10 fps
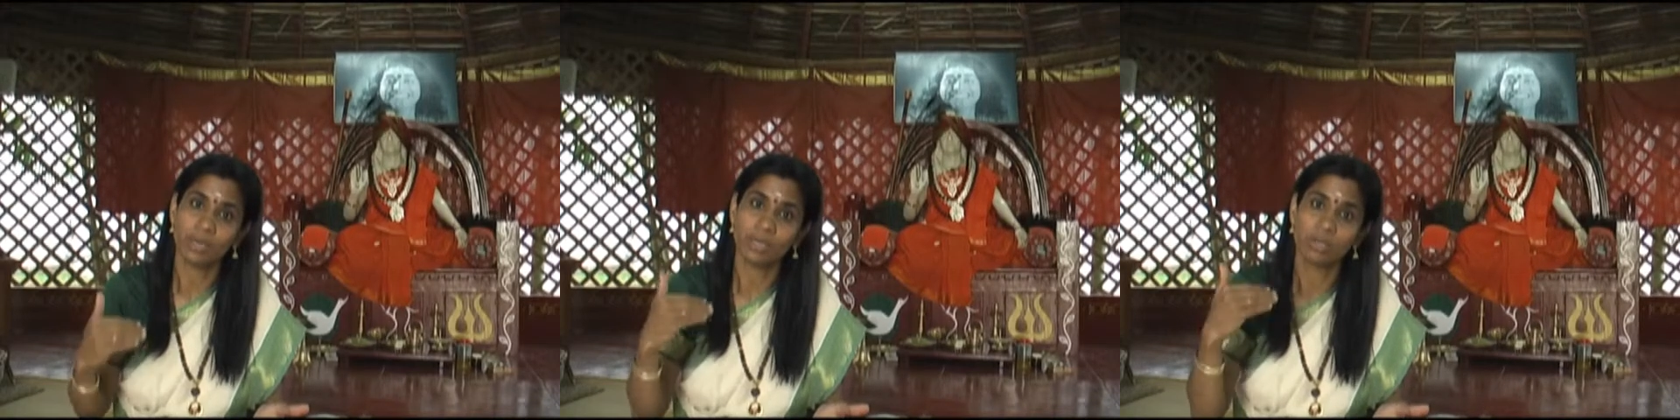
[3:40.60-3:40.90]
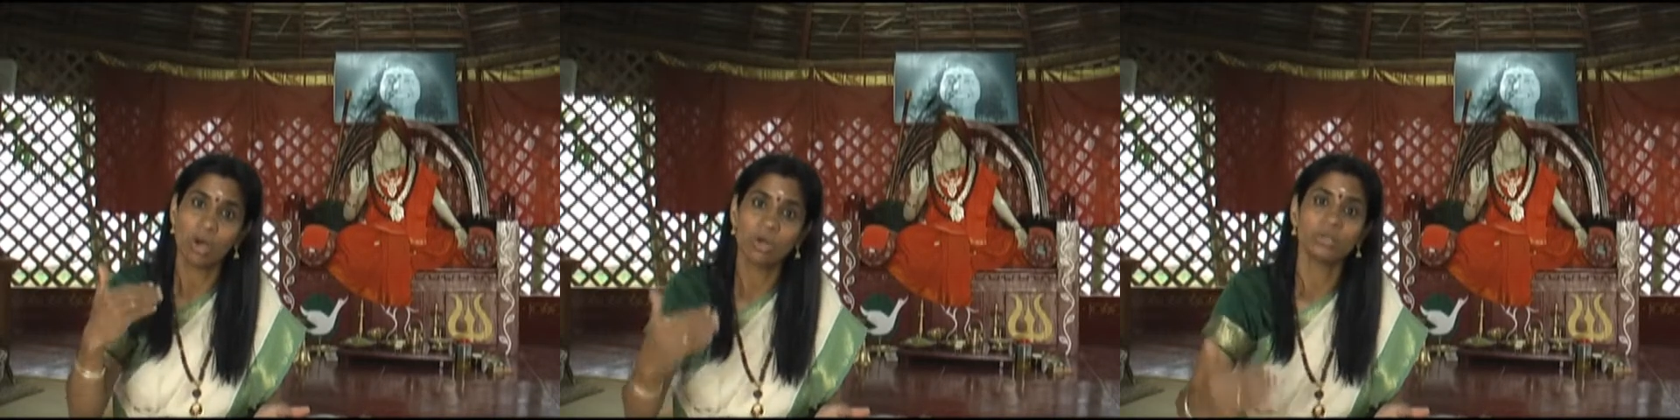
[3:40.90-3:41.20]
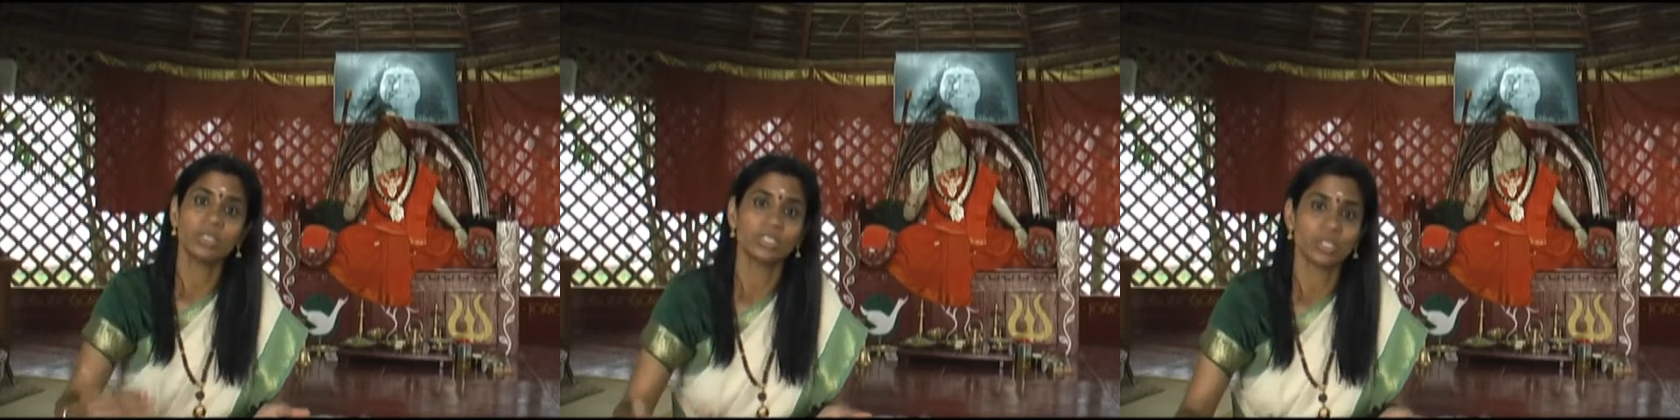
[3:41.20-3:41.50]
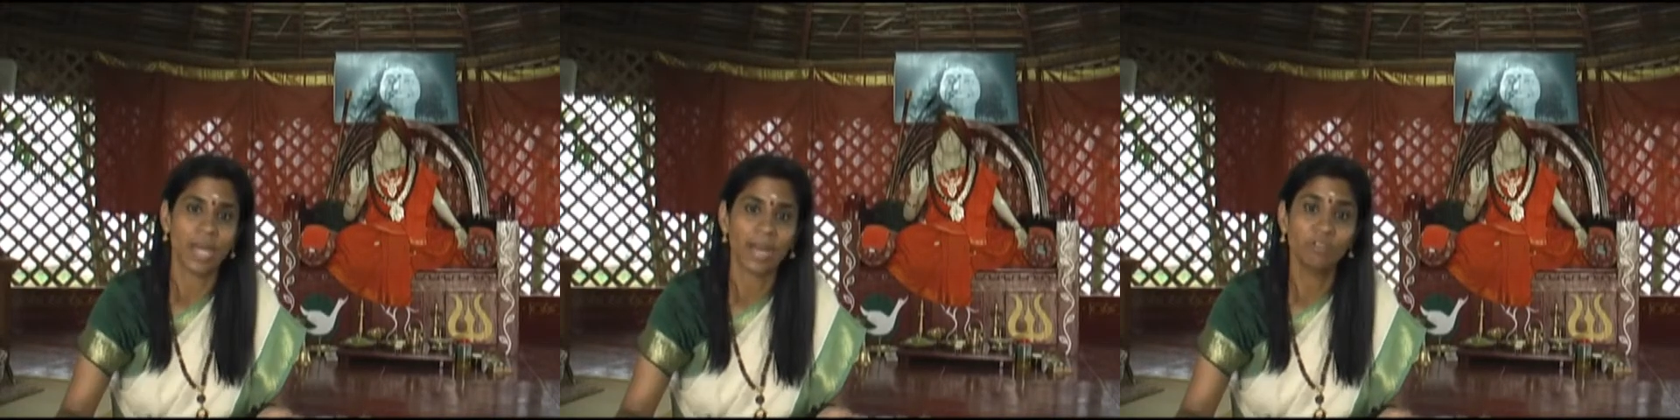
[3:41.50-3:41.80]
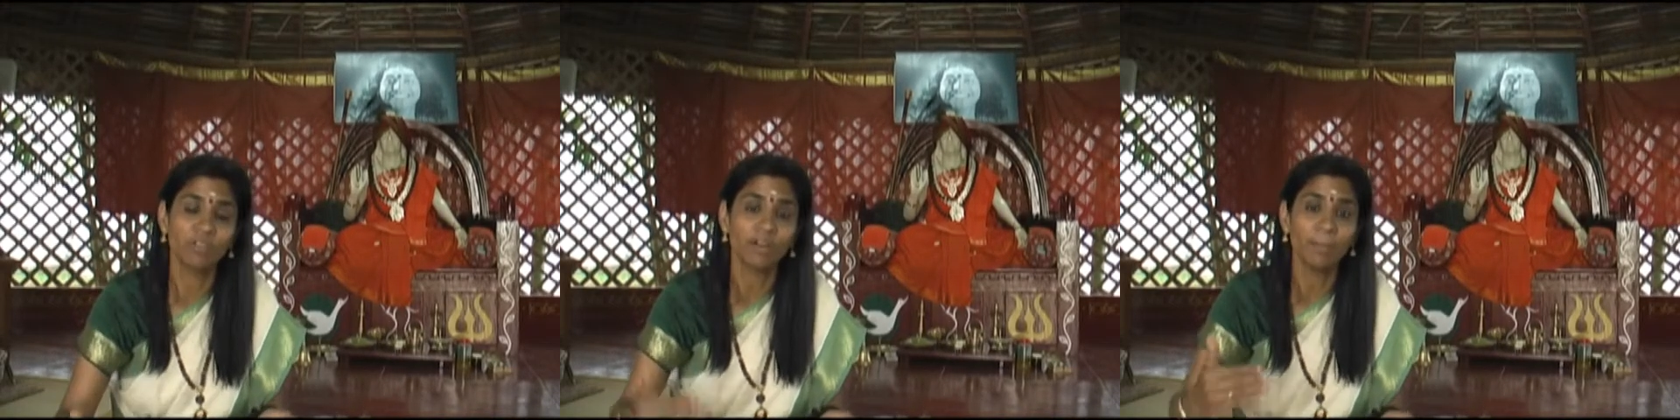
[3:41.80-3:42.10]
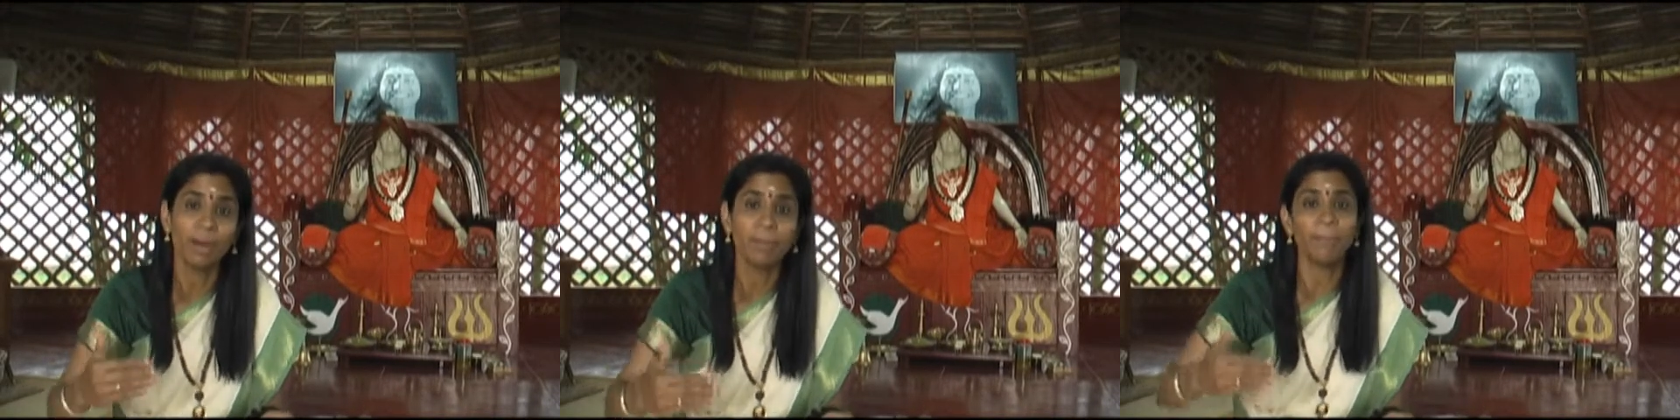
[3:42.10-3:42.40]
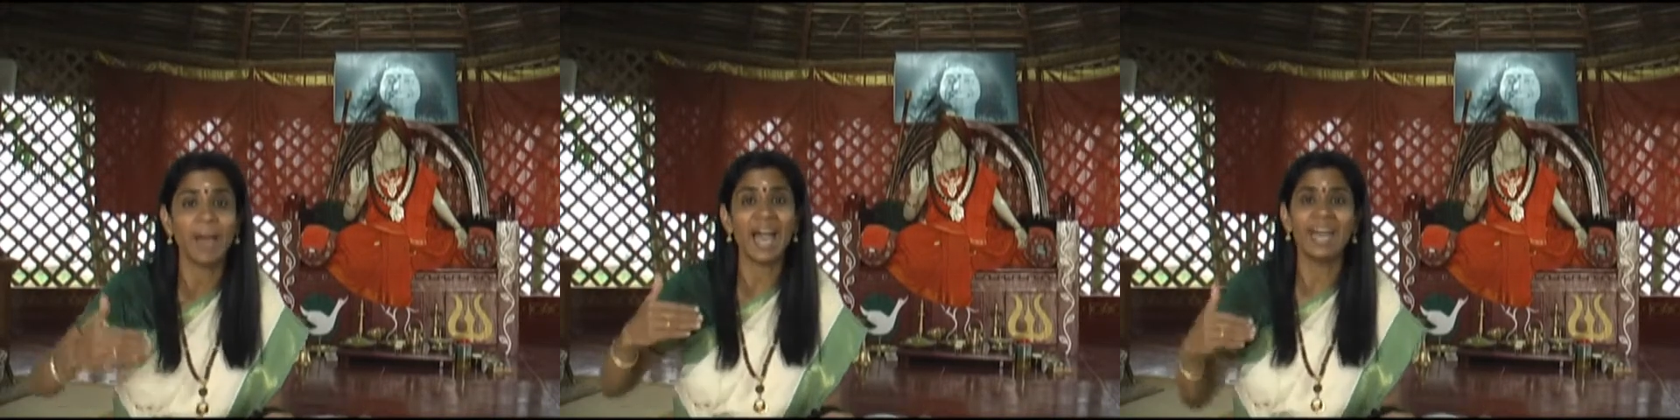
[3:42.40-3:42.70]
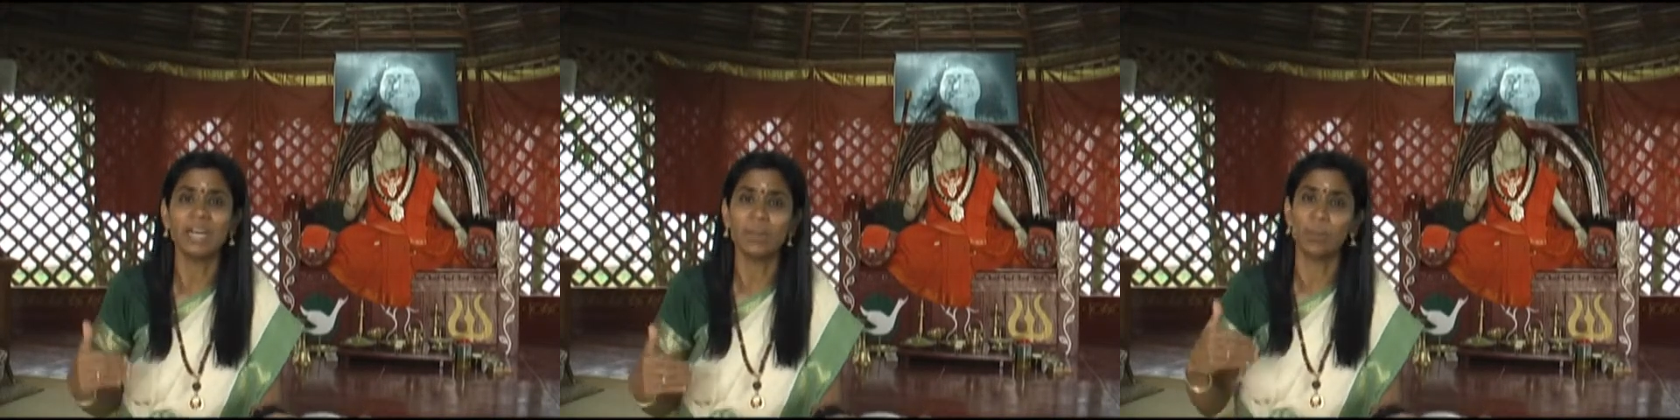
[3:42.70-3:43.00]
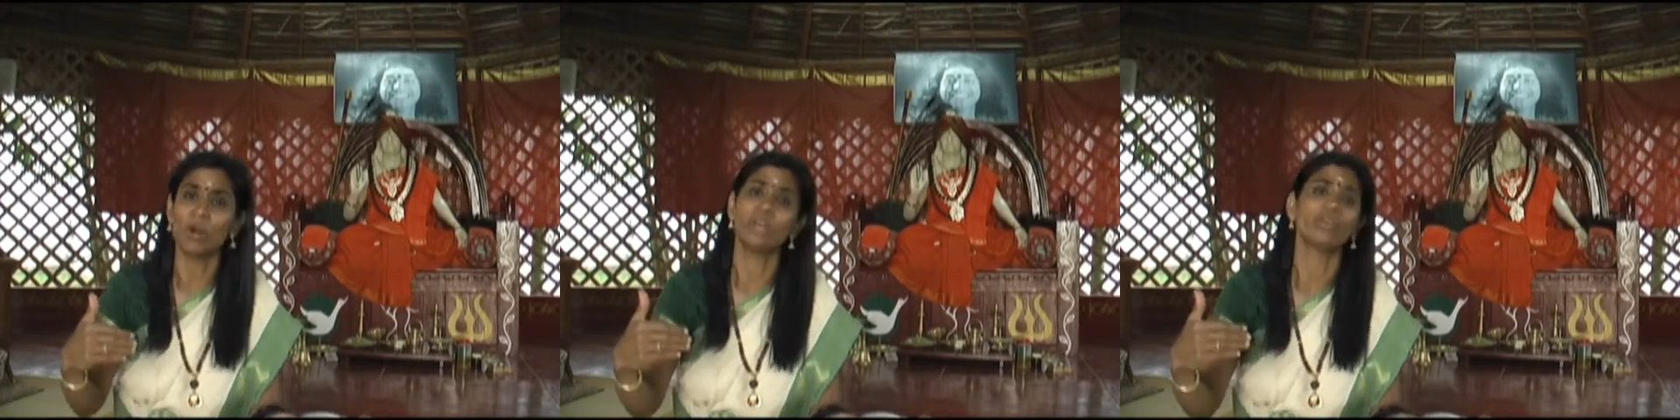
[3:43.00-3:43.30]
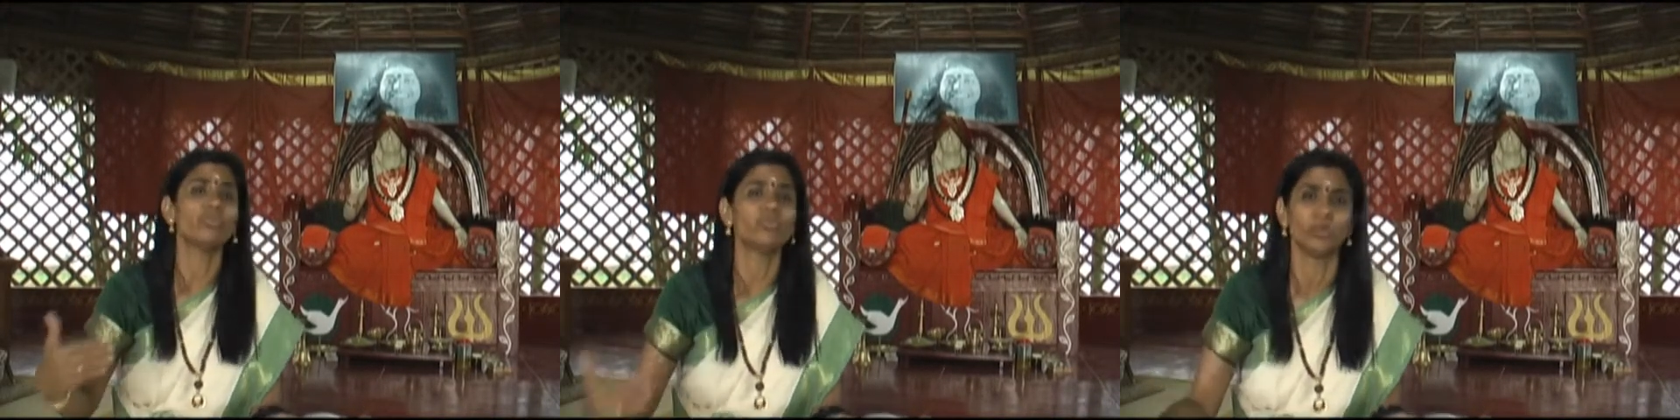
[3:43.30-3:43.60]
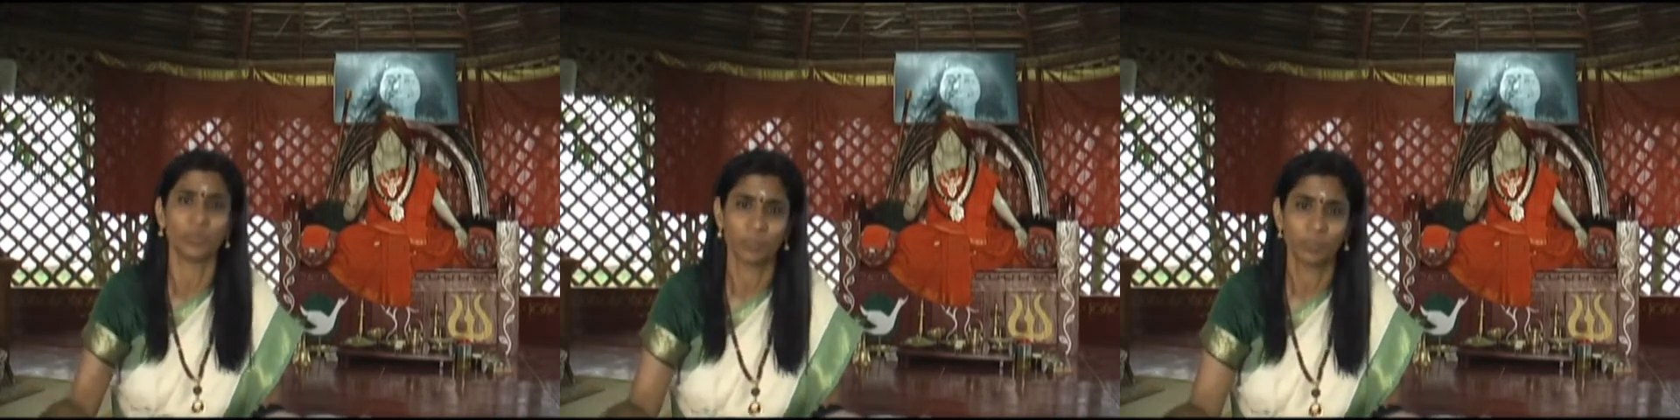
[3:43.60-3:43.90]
talk to the child from a parent point of view,